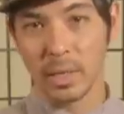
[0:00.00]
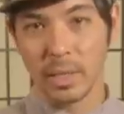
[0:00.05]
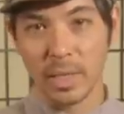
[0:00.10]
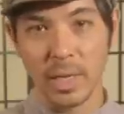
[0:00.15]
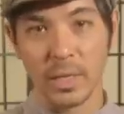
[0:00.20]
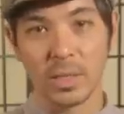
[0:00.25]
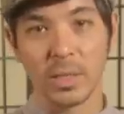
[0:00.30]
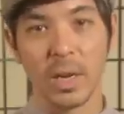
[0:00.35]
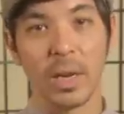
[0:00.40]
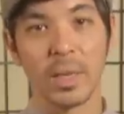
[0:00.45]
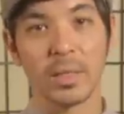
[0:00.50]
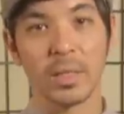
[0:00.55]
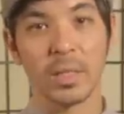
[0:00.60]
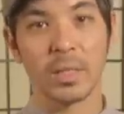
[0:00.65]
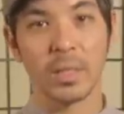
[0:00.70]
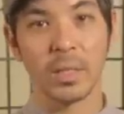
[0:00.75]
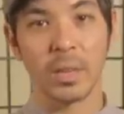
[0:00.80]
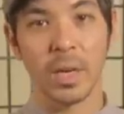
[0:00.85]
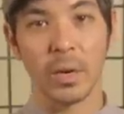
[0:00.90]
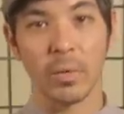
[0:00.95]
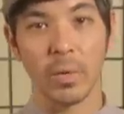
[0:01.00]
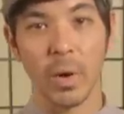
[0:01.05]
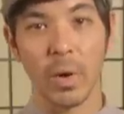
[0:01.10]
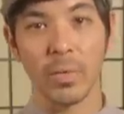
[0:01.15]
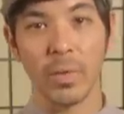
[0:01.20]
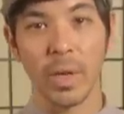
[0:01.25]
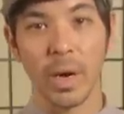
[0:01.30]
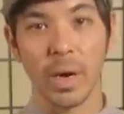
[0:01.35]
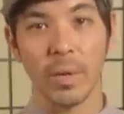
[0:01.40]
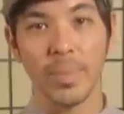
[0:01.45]
The tea is not necessarily
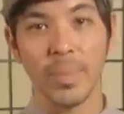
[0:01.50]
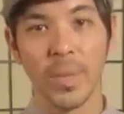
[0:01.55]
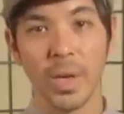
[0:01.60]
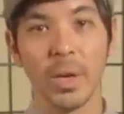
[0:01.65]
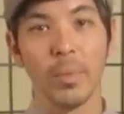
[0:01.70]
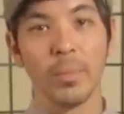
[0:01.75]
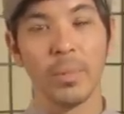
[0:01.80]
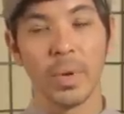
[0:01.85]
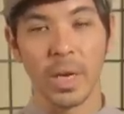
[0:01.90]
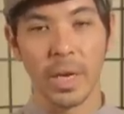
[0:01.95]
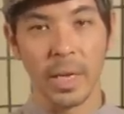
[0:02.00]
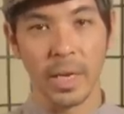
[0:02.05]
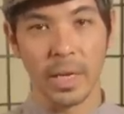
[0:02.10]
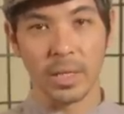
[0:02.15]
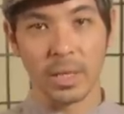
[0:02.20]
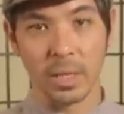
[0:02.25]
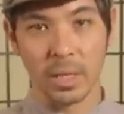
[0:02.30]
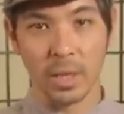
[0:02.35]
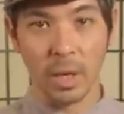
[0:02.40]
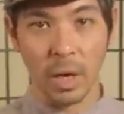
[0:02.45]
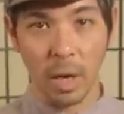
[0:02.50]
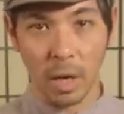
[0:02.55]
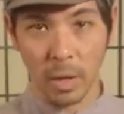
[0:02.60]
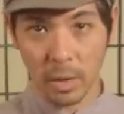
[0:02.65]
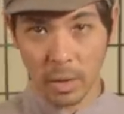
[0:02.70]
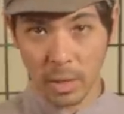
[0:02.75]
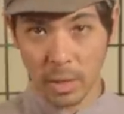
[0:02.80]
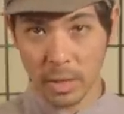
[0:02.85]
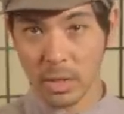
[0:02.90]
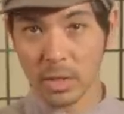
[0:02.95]
grown there, but it is
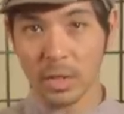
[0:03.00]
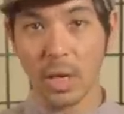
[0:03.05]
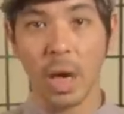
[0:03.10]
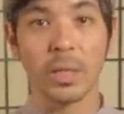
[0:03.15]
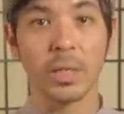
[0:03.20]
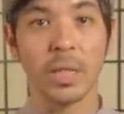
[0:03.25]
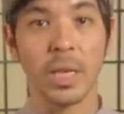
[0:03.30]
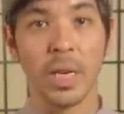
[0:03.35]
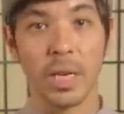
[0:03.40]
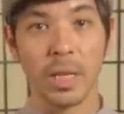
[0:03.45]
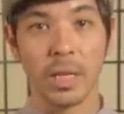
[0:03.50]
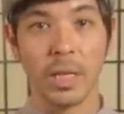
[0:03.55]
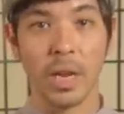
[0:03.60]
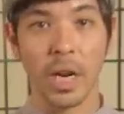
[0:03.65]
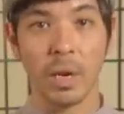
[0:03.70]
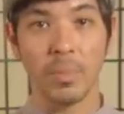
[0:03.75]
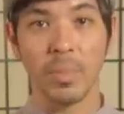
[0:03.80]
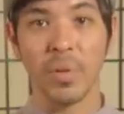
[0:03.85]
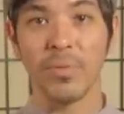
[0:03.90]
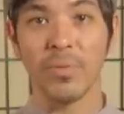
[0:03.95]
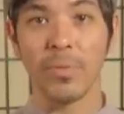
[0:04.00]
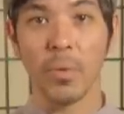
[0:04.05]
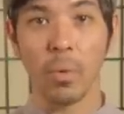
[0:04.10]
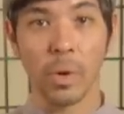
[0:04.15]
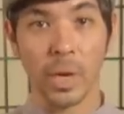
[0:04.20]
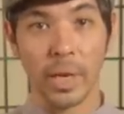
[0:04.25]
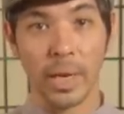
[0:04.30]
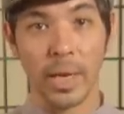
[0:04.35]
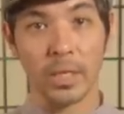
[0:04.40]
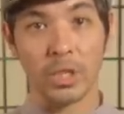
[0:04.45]
consolidated there
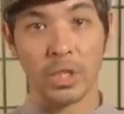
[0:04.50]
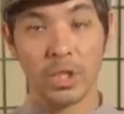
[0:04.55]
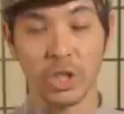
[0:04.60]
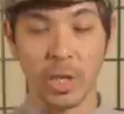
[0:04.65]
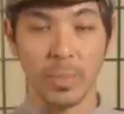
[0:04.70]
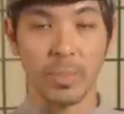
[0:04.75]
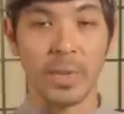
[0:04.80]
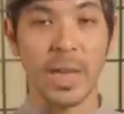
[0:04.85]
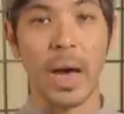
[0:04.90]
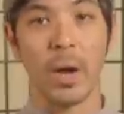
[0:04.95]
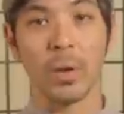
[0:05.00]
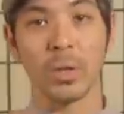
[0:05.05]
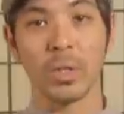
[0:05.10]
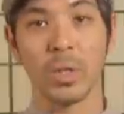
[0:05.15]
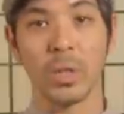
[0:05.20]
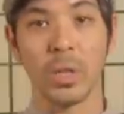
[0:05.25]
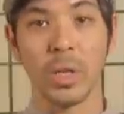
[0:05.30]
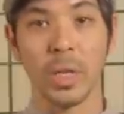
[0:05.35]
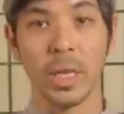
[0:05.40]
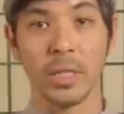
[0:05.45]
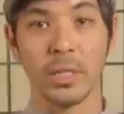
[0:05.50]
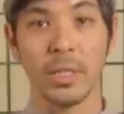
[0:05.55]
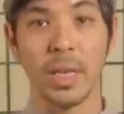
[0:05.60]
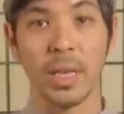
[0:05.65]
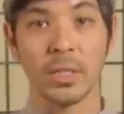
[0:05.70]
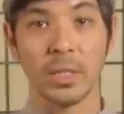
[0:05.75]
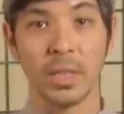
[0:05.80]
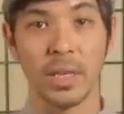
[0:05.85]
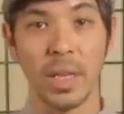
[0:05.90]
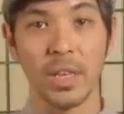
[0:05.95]
before it gets shipped out to its
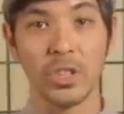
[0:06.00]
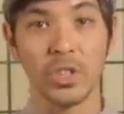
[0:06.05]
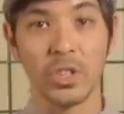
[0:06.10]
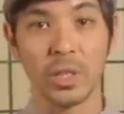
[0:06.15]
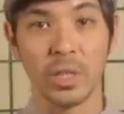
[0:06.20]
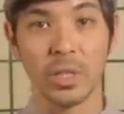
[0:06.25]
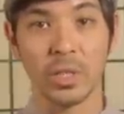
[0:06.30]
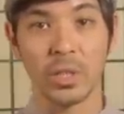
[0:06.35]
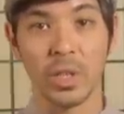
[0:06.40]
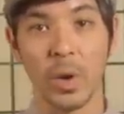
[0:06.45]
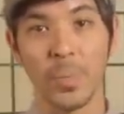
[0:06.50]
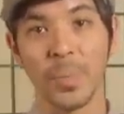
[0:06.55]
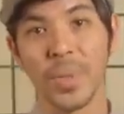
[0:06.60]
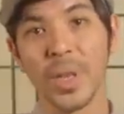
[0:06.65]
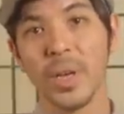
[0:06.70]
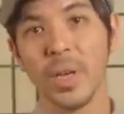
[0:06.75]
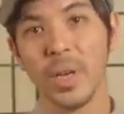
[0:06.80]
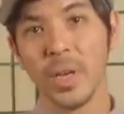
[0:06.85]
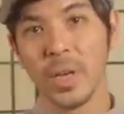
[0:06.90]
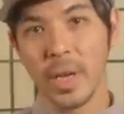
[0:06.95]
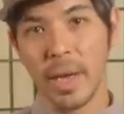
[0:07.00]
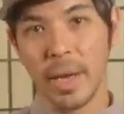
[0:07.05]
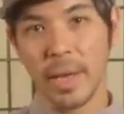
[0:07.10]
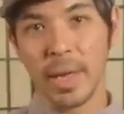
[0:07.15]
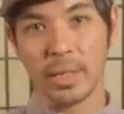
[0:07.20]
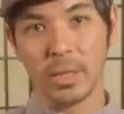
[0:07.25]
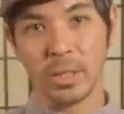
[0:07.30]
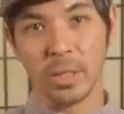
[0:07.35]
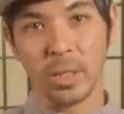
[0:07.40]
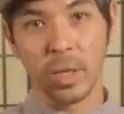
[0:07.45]
destination. And so it
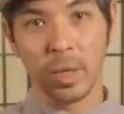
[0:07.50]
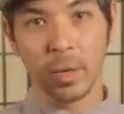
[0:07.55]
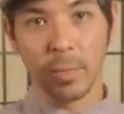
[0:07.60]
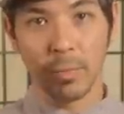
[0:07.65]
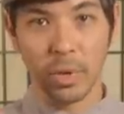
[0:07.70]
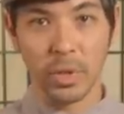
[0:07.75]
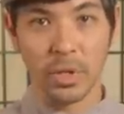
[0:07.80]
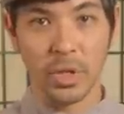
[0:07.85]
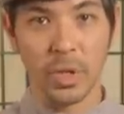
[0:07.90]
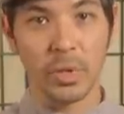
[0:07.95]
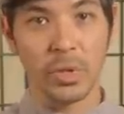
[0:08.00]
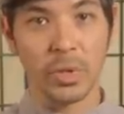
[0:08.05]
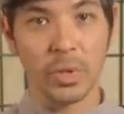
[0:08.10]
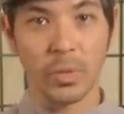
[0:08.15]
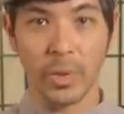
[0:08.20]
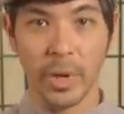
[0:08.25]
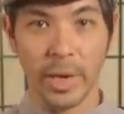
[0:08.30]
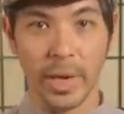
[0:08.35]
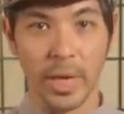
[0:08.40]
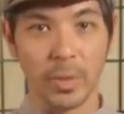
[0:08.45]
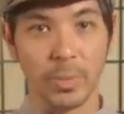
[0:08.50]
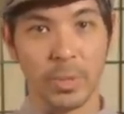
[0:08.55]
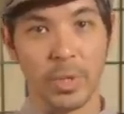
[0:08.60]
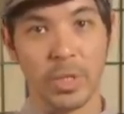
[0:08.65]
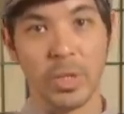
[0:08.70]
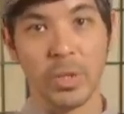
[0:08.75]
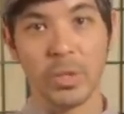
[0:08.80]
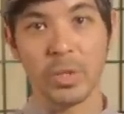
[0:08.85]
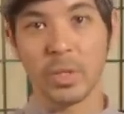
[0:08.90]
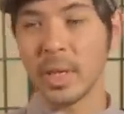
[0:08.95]
gets produced, where it gets
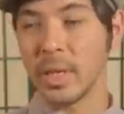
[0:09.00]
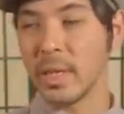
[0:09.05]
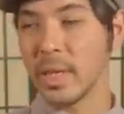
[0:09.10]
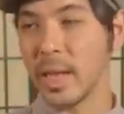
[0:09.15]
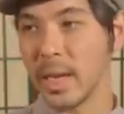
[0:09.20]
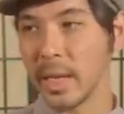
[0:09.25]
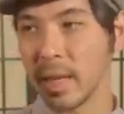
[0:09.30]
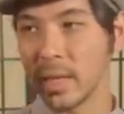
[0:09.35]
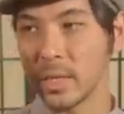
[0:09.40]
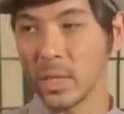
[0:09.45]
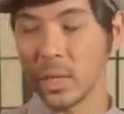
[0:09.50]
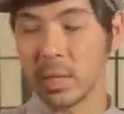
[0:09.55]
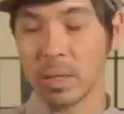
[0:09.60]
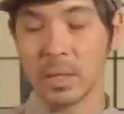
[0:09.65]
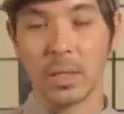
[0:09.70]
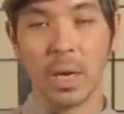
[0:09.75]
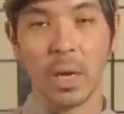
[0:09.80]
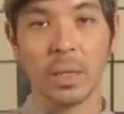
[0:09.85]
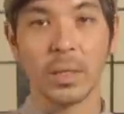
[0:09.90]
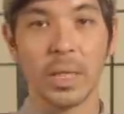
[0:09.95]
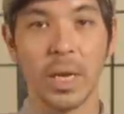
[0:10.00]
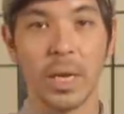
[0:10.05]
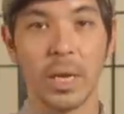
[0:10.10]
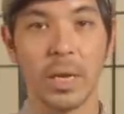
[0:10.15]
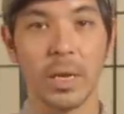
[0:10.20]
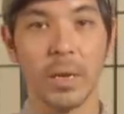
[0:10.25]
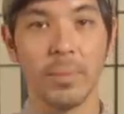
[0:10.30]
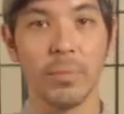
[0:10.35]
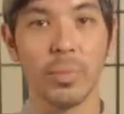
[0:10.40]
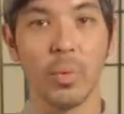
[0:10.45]
produced, and then it gets
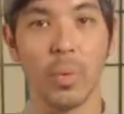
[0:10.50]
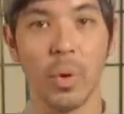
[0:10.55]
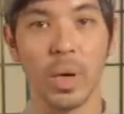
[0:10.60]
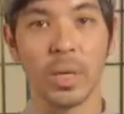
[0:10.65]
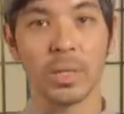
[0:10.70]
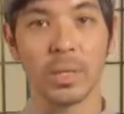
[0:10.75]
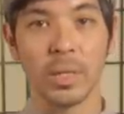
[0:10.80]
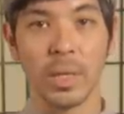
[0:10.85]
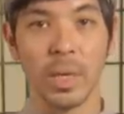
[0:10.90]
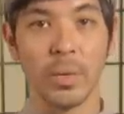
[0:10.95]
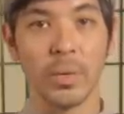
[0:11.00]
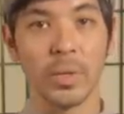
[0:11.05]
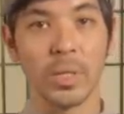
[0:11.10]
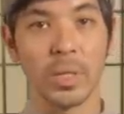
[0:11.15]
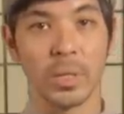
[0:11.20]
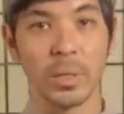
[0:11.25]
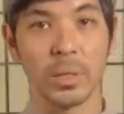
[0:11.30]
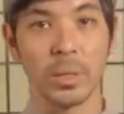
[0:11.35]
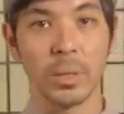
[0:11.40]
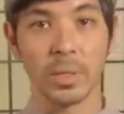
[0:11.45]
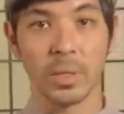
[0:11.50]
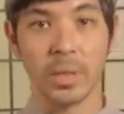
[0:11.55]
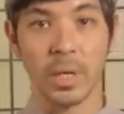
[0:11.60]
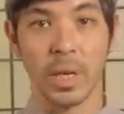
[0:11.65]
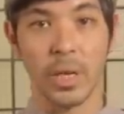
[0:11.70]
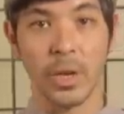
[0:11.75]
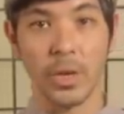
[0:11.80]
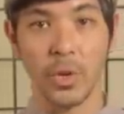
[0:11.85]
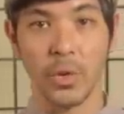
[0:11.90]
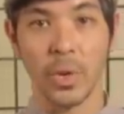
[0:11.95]
consolidated in Pu'er City, which is a little
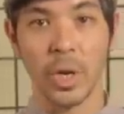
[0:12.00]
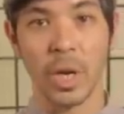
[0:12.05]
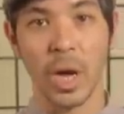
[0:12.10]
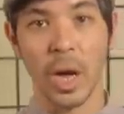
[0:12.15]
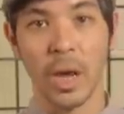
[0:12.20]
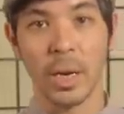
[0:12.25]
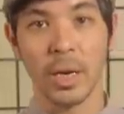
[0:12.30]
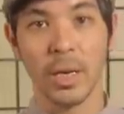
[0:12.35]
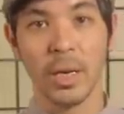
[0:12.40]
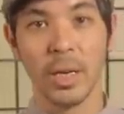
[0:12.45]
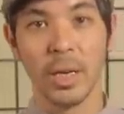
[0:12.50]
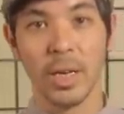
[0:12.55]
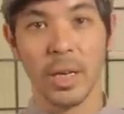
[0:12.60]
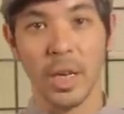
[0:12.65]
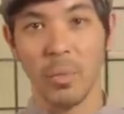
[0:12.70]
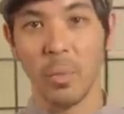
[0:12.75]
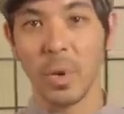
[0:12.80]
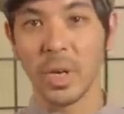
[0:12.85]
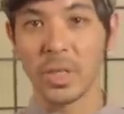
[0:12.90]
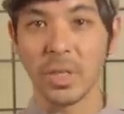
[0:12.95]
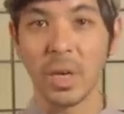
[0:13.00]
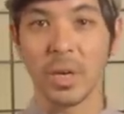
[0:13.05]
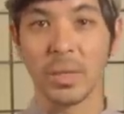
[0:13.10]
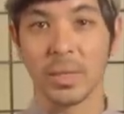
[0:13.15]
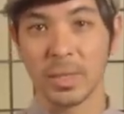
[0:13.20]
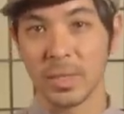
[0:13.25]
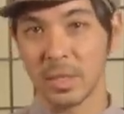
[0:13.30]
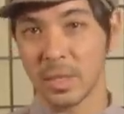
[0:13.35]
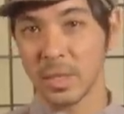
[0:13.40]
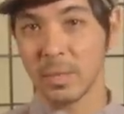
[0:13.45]
city in Yunnan. It was called
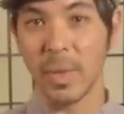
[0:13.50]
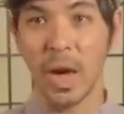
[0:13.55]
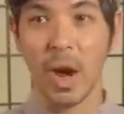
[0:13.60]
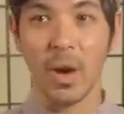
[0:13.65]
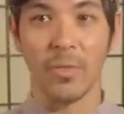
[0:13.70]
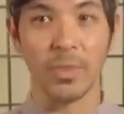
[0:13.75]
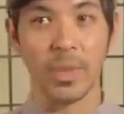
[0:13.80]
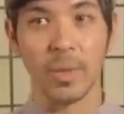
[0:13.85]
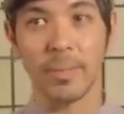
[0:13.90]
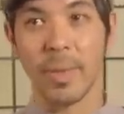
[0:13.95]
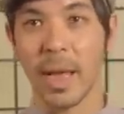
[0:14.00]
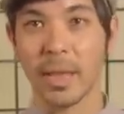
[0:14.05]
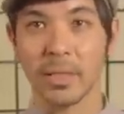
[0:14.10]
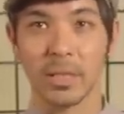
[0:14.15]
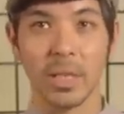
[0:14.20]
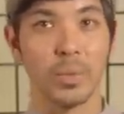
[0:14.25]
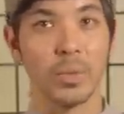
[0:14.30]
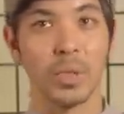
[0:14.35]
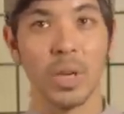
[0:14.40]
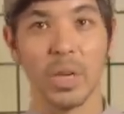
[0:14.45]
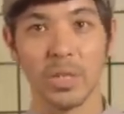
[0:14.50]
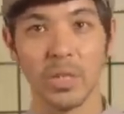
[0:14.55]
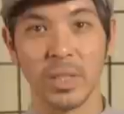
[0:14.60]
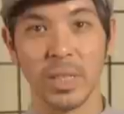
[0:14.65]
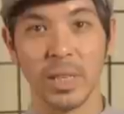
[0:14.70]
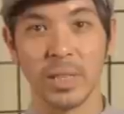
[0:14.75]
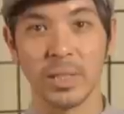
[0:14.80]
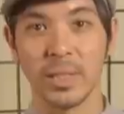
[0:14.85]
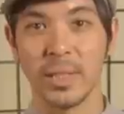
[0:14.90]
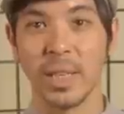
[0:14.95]
Simao for the past couple hundred
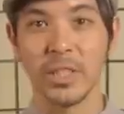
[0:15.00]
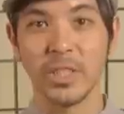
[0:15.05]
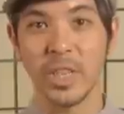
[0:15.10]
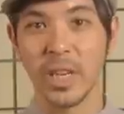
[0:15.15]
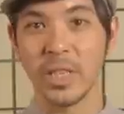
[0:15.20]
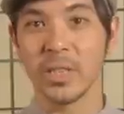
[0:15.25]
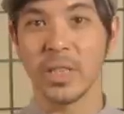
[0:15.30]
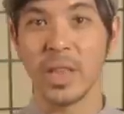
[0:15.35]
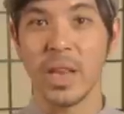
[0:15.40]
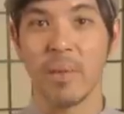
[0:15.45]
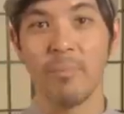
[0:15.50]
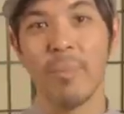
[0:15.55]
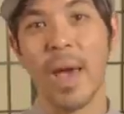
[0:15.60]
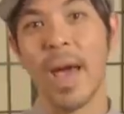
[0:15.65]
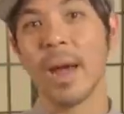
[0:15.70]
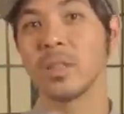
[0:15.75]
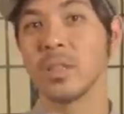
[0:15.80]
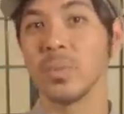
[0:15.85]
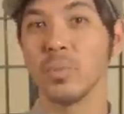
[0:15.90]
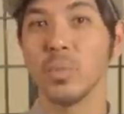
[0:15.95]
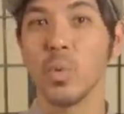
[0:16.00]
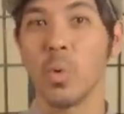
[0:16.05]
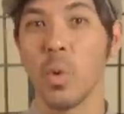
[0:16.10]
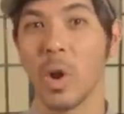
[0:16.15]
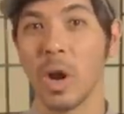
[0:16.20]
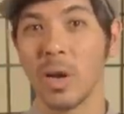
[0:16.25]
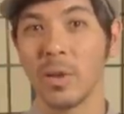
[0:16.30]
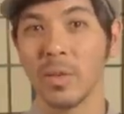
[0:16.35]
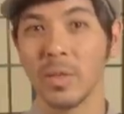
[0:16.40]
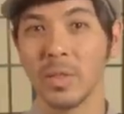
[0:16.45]
years, and they changed the name back to
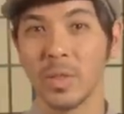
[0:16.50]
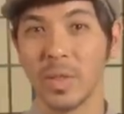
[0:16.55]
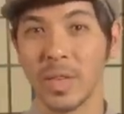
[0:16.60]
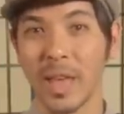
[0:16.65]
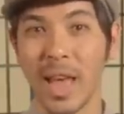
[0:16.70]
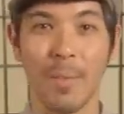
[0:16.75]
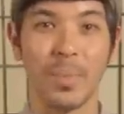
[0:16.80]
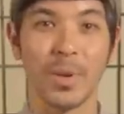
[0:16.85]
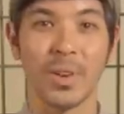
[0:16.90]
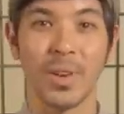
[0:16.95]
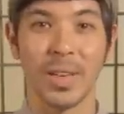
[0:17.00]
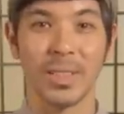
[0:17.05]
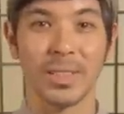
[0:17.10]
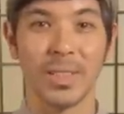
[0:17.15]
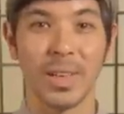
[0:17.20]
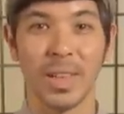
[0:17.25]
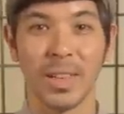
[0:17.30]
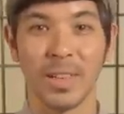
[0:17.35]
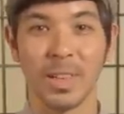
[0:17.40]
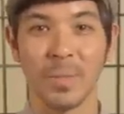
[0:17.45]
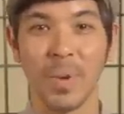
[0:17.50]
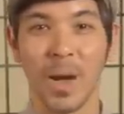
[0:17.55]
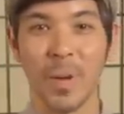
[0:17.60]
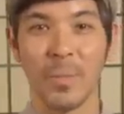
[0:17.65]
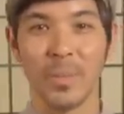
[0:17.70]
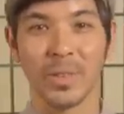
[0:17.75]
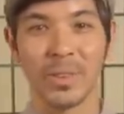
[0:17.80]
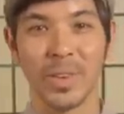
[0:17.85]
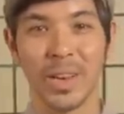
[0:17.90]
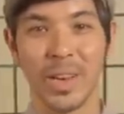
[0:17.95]
Pu'er to capitalize on the
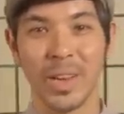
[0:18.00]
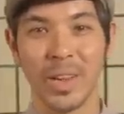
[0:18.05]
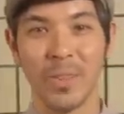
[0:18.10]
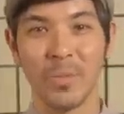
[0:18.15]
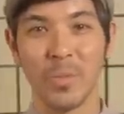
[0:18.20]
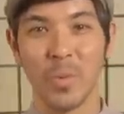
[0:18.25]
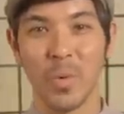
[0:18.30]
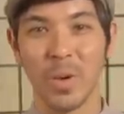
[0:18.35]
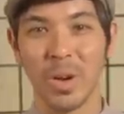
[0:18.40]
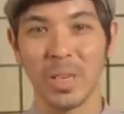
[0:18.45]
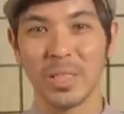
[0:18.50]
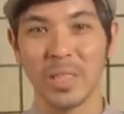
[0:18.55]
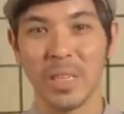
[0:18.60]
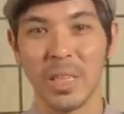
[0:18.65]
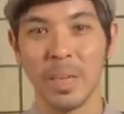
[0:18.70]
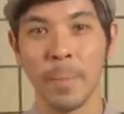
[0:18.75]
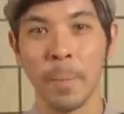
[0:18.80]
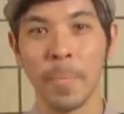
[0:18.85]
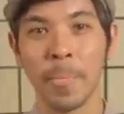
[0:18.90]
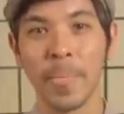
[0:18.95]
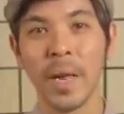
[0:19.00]
popularity of Pu'er tea.